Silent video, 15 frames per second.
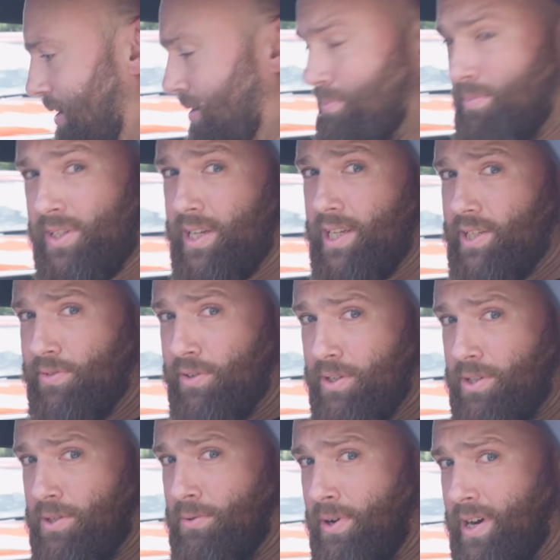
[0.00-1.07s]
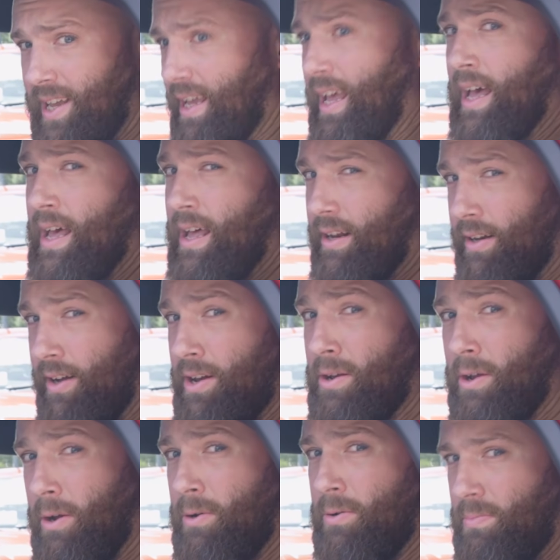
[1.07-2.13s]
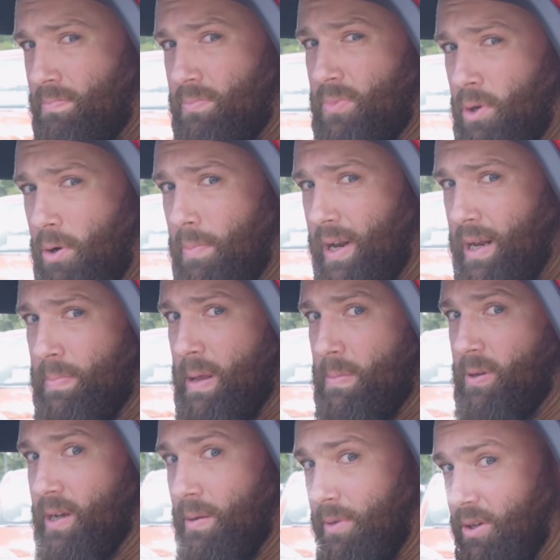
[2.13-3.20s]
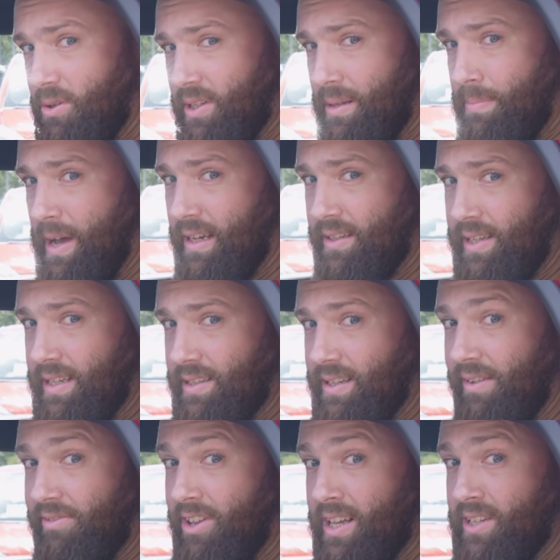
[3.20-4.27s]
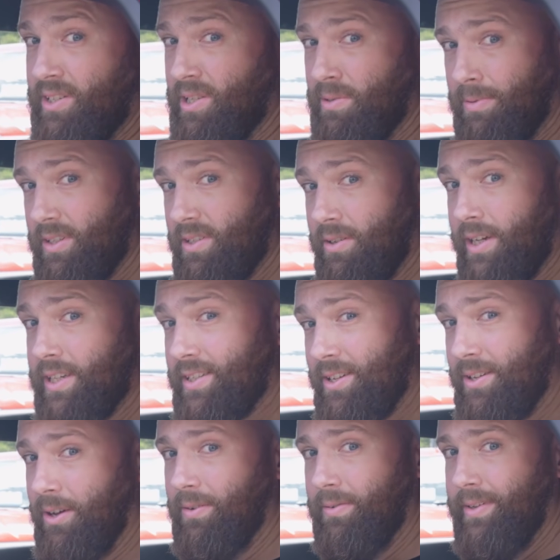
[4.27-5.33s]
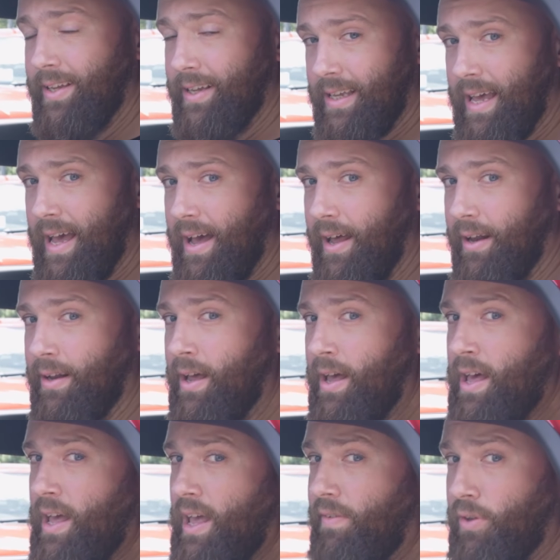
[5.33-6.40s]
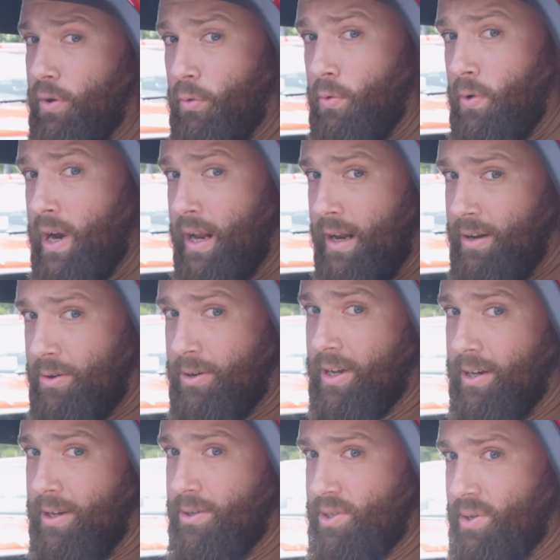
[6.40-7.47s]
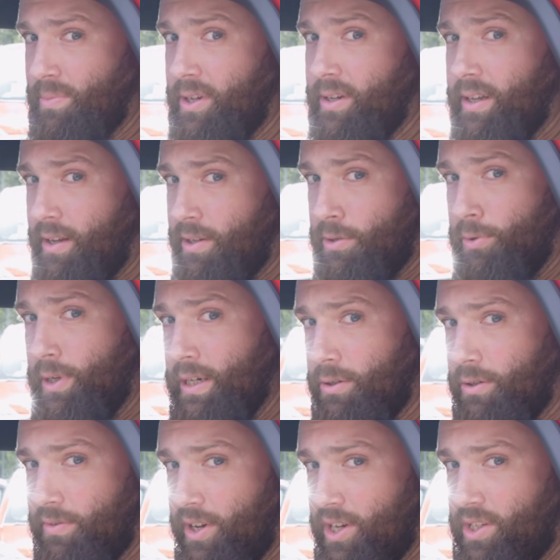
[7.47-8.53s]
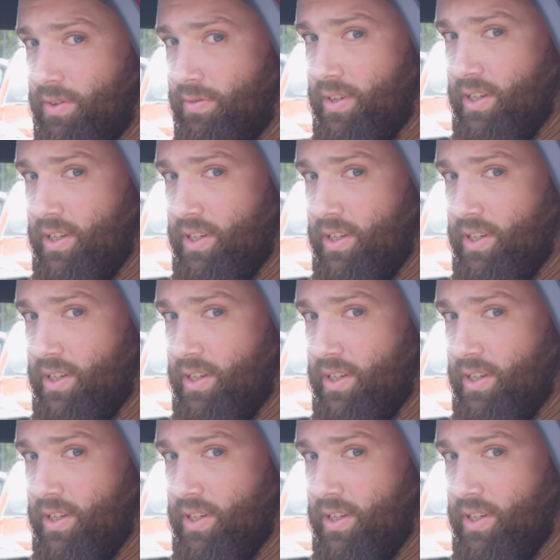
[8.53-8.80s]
and I'm 6'3", and I know not many people are going to be using the back seats in their Fiestas, but it's nice to know you can. If you're really not going to use them, you can get a 3-door version of